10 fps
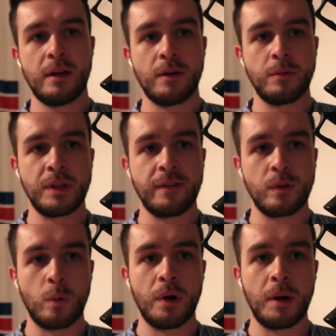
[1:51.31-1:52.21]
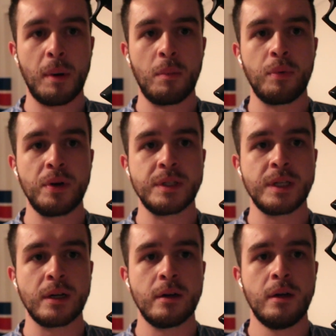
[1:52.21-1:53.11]
I don't really have to worry about
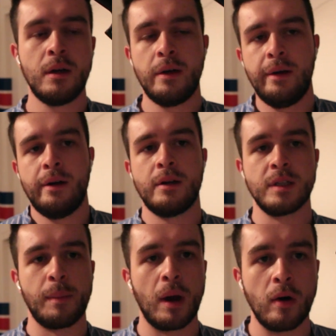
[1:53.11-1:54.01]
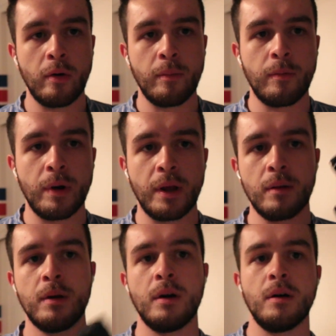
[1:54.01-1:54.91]
printing because I'm at home, right?
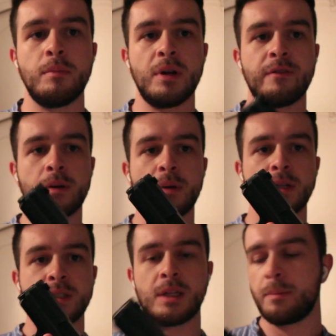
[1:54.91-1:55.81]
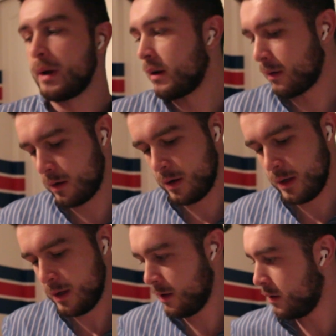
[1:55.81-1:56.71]
But if I'm gonna step out,
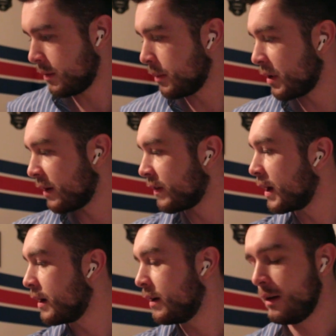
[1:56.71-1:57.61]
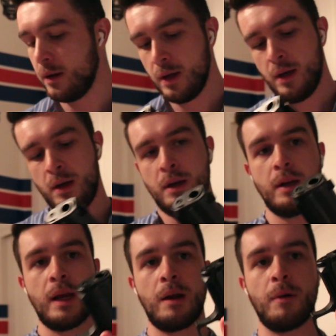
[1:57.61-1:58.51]
remember I've got an
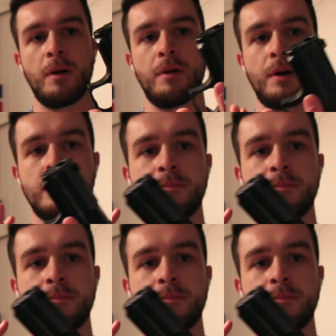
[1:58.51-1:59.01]
8-rounder.